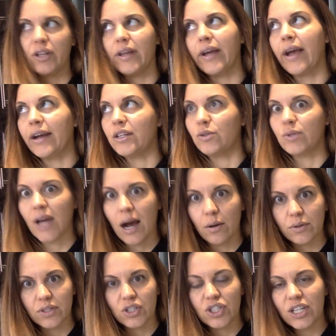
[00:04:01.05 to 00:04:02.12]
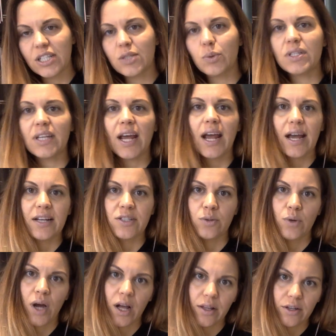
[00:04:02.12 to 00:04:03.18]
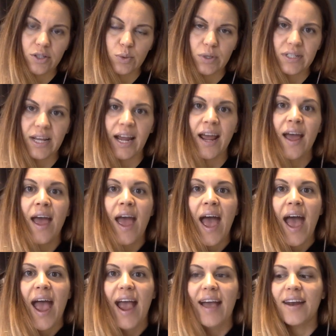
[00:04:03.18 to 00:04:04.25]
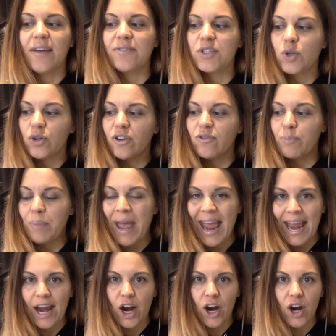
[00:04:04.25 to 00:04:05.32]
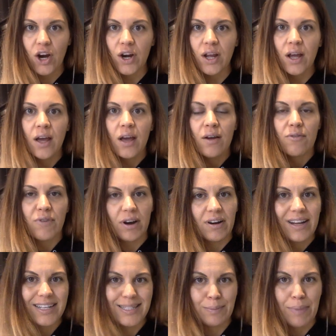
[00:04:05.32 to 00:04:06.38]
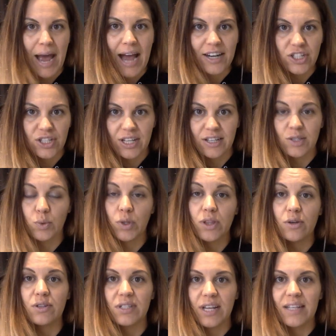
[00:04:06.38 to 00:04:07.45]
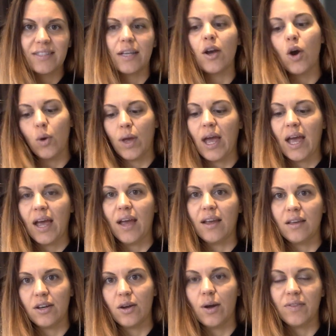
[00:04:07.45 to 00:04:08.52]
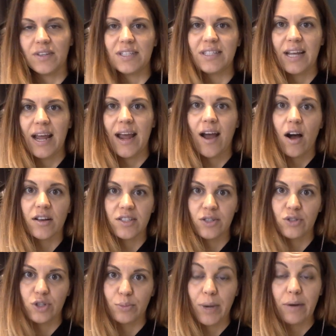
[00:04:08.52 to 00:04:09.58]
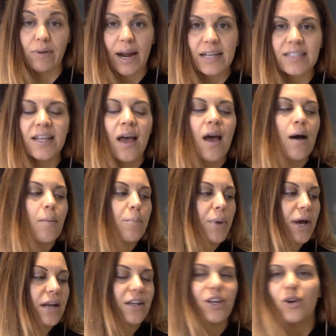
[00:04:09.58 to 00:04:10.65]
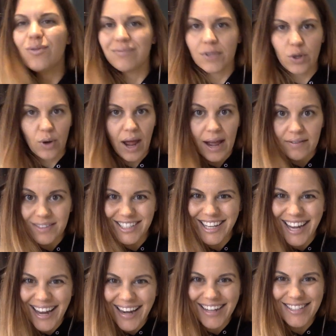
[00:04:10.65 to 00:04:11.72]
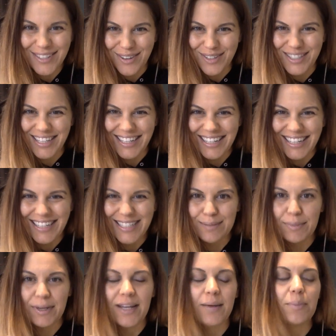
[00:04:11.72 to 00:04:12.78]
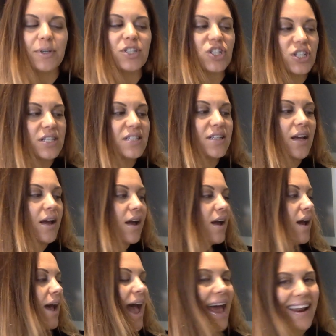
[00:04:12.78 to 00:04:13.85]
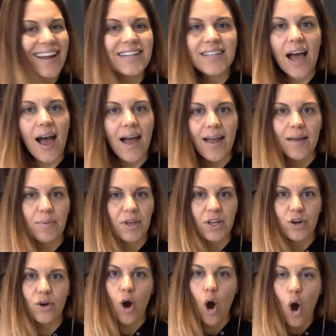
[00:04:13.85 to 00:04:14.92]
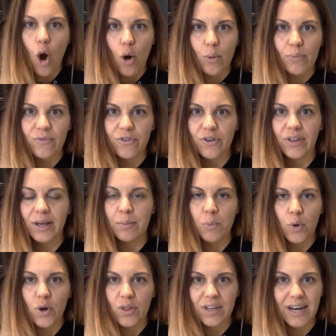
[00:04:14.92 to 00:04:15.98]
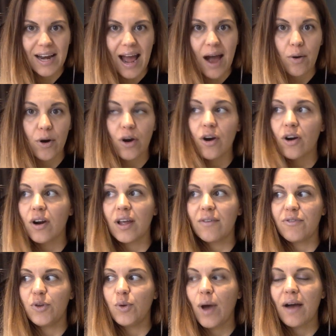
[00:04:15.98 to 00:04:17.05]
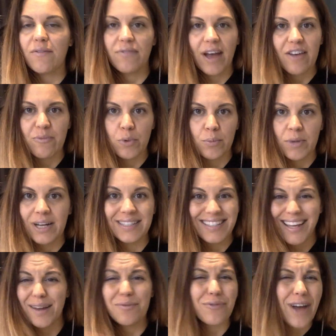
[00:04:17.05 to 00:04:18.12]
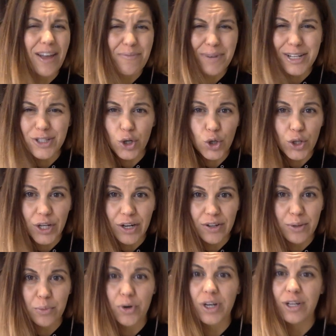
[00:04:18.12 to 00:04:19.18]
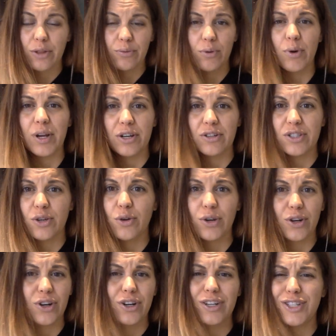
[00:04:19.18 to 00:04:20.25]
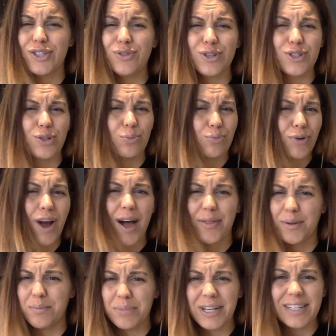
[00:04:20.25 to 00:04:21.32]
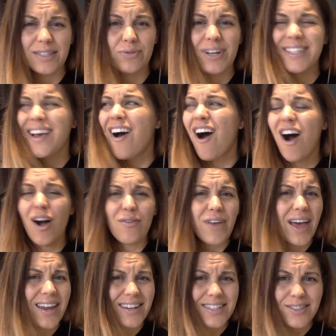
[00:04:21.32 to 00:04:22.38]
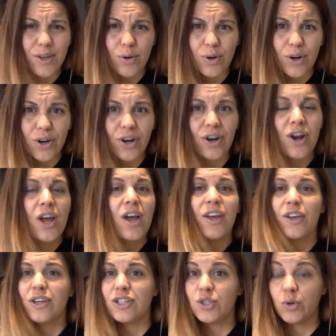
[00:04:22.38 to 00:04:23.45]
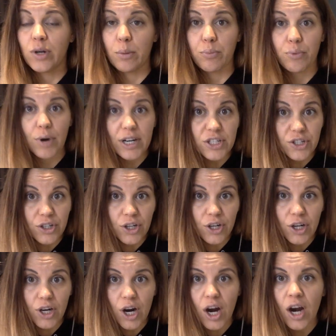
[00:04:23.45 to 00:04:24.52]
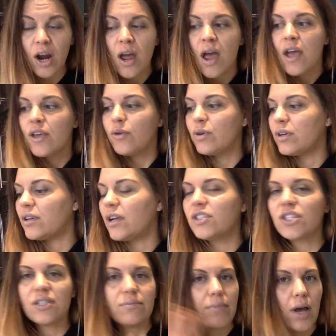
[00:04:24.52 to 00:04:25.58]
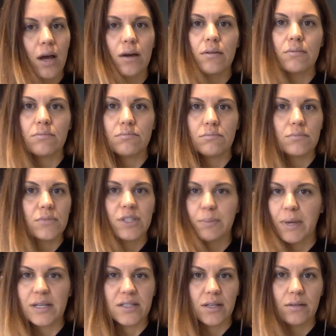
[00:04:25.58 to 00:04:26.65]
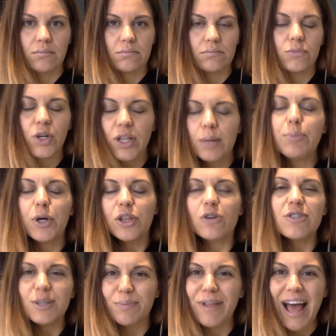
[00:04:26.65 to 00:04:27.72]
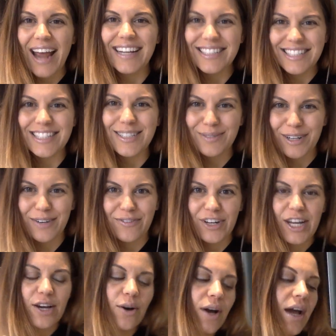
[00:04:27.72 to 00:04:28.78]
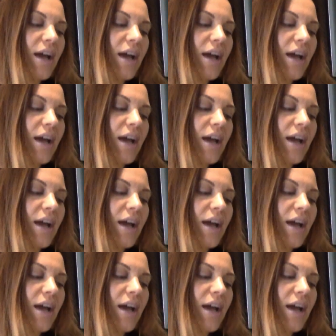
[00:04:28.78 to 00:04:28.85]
Like, I do towels and sheets one day, I do colors one day, and I've sort of paired various batch things with those days. Like, okay, on this day I also do my rice, but you don't have to get as OCD as me, but just any time that you're home for more than an hour, if you have 5 more minutes, get up 5 minutes earlier in the morning to throw it in your slow cooker, because you can do broth and beans and rice, all that in a slow cooker. You can do it in a pressure cooker. You can it's amazing. Really put those appliances to work for you.